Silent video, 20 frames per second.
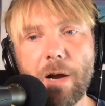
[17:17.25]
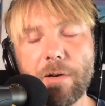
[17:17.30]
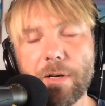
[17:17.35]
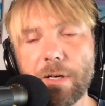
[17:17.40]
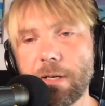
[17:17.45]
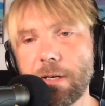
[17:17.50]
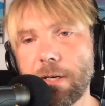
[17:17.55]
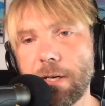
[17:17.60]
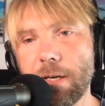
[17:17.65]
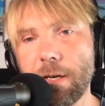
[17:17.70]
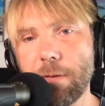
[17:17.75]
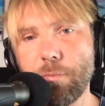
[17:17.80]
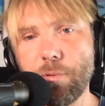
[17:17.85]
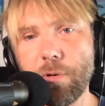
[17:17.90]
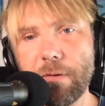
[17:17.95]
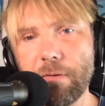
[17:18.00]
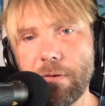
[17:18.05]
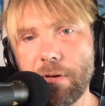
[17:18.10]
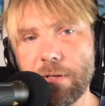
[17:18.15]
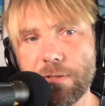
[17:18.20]
In a
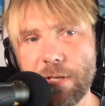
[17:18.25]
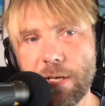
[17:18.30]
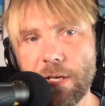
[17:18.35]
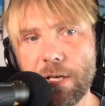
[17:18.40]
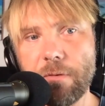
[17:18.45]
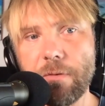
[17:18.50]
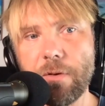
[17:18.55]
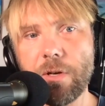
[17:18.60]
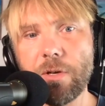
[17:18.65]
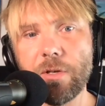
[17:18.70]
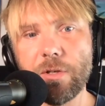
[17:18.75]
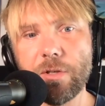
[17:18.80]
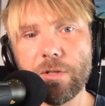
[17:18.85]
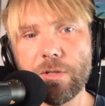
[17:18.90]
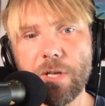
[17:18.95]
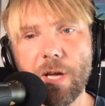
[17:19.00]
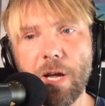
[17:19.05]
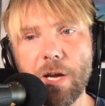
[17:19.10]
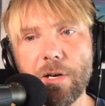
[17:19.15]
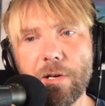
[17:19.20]
previous interview,
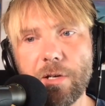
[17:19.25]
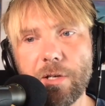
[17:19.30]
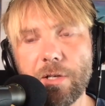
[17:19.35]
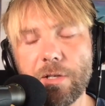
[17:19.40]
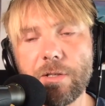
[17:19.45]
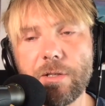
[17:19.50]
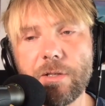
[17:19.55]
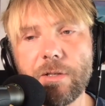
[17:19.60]
I heard you